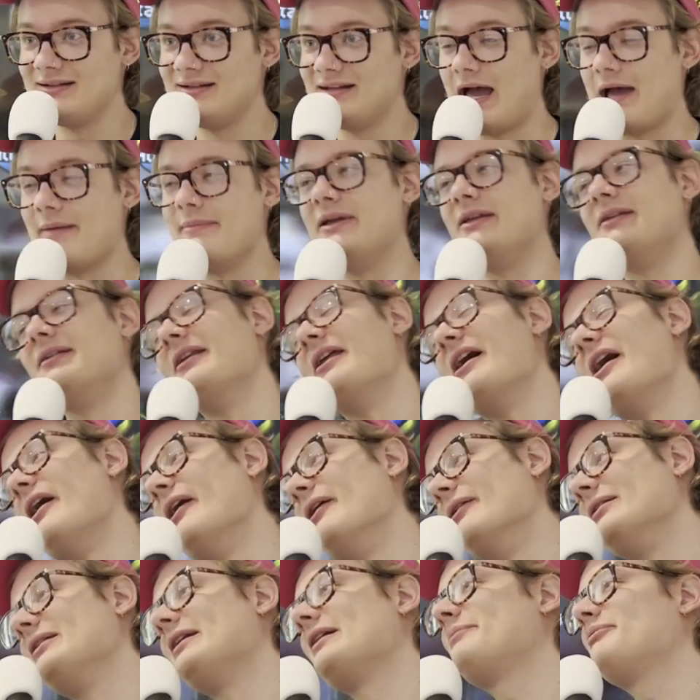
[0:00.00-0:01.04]
I mean,
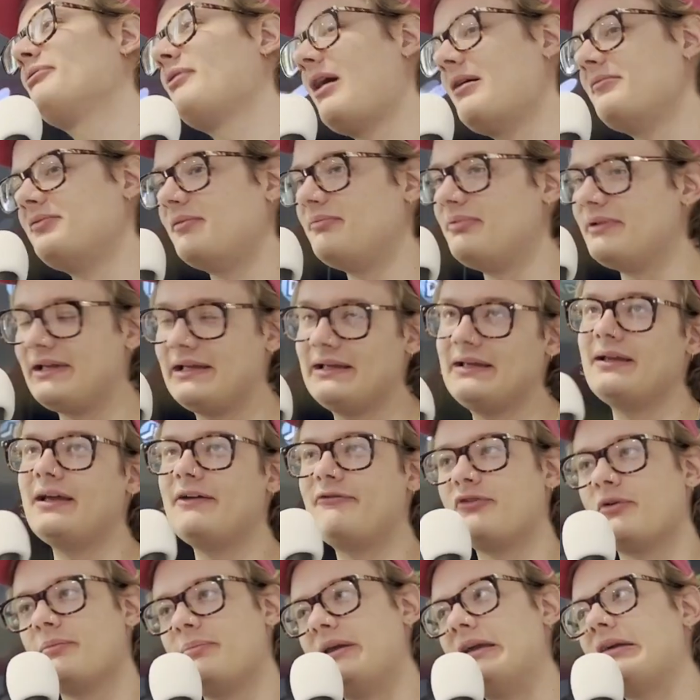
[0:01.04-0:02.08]
no, like probably
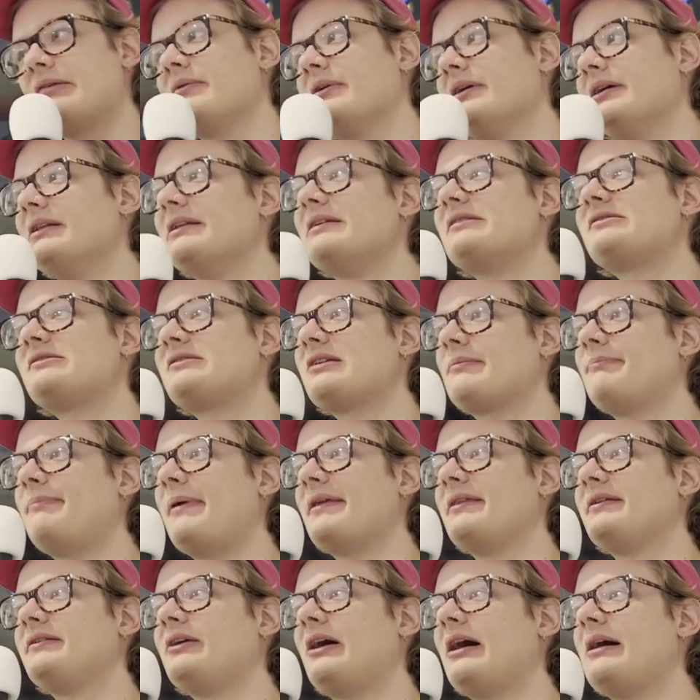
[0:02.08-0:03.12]
if we're being realistic,
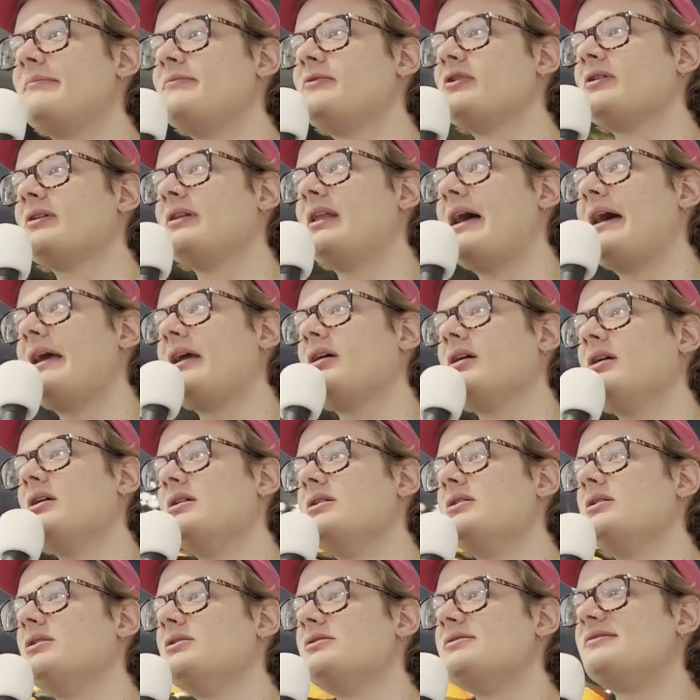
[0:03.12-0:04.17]
by the time they're like
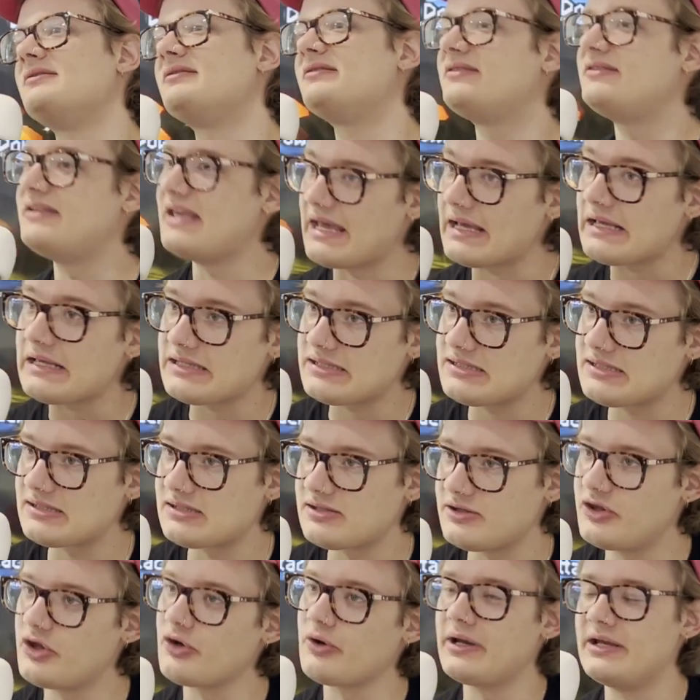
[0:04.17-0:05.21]
6,
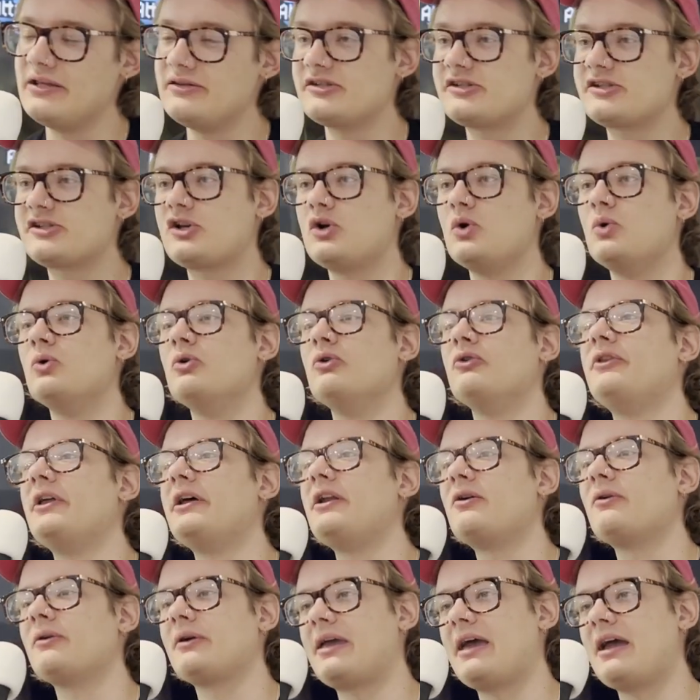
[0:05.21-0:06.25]
they're in school. They
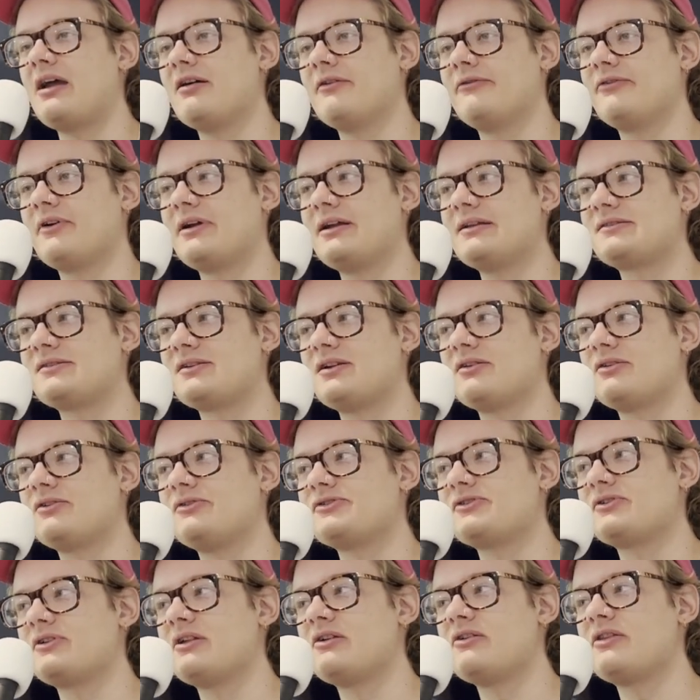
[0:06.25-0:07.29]
don't care if their aunts and
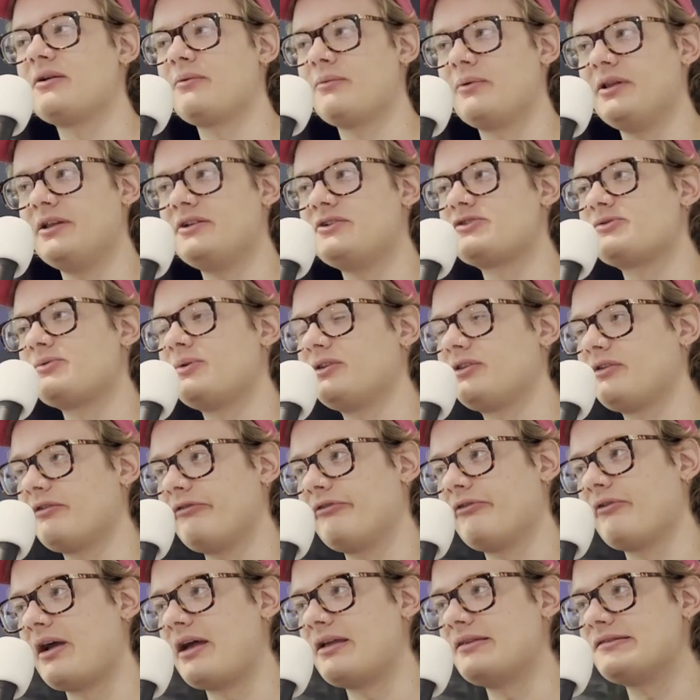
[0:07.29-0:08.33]
uncles are there. They really just want their
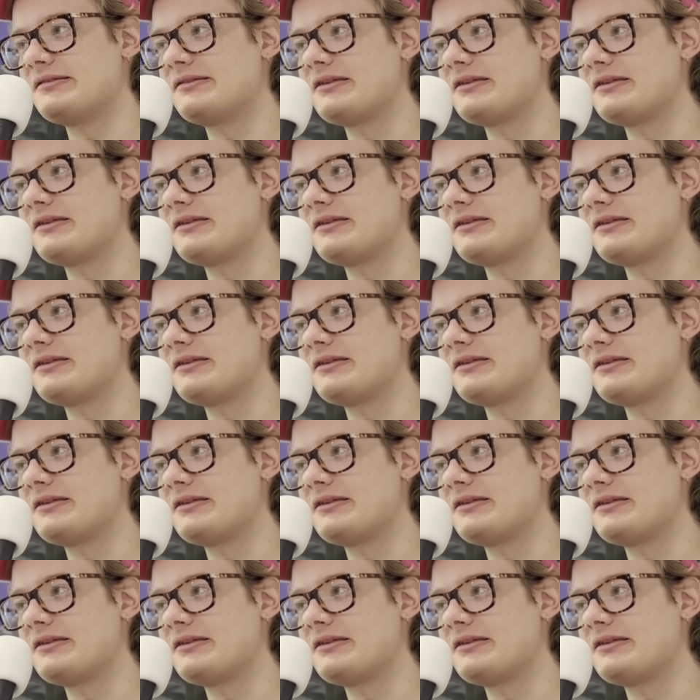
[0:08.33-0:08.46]
friends.